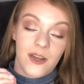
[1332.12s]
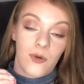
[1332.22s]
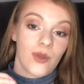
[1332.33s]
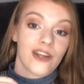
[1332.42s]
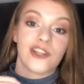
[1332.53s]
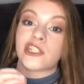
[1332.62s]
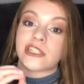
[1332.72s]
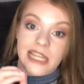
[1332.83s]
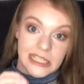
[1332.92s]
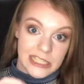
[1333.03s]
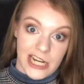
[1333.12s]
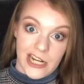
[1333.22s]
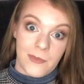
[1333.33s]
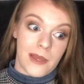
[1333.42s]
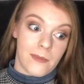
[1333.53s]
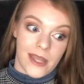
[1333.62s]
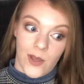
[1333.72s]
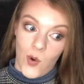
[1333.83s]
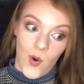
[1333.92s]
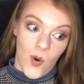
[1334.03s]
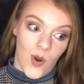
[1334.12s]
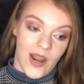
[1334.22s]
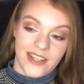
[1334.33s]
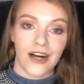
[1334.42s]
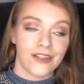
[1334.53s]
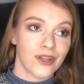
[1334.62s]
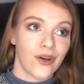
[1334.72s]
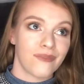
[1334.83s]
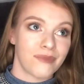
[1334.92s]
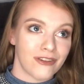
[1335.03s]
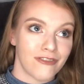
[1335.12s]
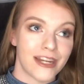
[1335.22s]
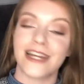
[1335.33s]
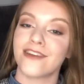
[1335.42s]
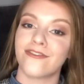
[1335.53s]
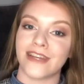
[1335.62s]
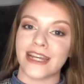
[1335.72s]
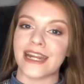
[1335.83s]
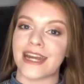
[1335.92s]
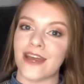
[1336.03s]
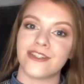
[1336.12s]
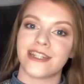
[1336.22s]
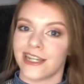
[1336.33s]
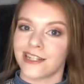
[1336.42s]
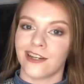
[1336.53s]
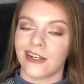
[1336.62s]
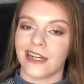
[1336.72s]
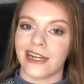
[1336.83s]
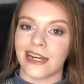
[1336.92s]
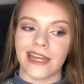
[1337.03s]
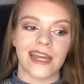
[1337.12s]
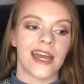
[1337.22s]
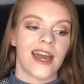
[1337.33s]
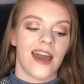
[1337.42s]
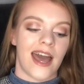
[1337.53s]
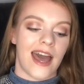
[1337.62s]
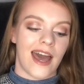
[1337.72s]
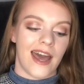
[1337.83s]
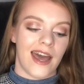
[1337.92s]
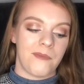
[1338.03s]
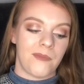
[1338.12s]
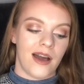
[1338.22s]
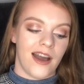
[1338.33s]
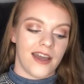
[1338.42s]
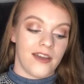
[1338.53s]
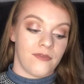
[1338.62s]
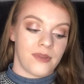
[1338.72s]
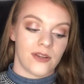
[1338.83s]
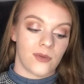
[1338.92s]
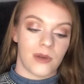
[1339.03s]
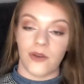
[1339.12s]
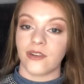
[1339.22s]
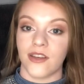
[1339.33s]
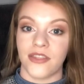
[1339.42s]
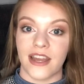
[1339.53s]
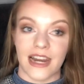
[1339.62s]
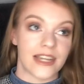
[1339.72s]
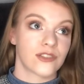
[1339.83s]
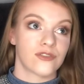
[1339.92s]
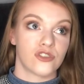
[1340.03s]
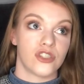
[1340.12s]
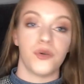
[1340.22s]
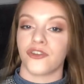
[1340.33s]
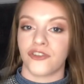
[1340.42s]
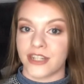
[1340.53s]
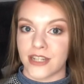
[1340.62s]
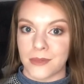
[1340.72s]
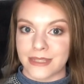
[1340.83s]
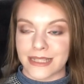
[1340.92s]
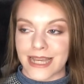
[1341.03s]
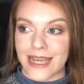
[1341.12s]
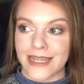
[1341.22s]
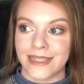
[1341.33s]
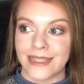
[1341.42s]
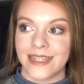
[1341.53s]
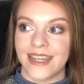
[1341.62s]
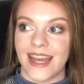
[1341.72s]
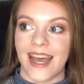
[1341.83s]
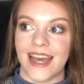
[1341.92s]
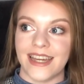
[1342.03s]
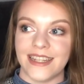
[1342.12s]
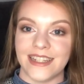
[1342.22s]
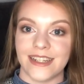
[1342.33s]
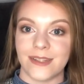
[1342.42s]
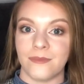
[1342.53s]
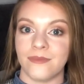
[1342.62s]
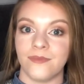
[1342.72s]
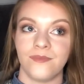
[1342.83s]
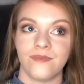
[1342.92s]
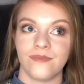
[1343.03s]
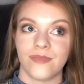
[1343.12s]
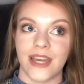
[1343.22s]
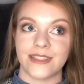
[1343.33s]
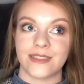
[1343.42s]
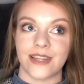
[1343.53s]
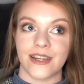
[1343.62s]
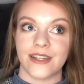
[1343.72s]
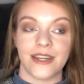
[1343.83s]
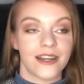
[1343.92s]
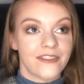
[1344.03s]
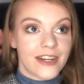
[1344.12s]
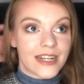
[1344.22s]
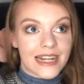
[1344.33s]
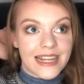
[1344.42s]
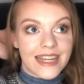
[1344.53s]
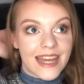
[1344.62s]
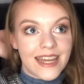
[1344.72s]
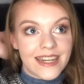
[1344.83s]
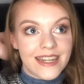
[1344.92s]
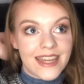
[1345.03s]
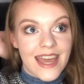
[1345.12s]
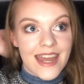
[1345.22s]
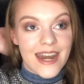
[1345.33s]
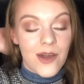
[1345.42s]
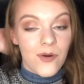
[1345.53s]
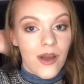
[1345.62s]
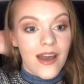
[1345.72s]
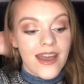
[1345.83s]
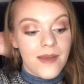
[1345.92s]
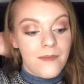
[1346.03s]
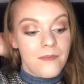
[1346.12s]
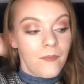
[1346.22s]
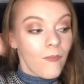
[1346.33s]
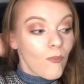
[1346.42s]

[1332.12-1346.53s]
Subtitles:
we are just getting started, baby. Whew. Also, I've been really feeling out TikTok lately. I have been uploading on there like two or three times a day, and I started it ironically, and now I'm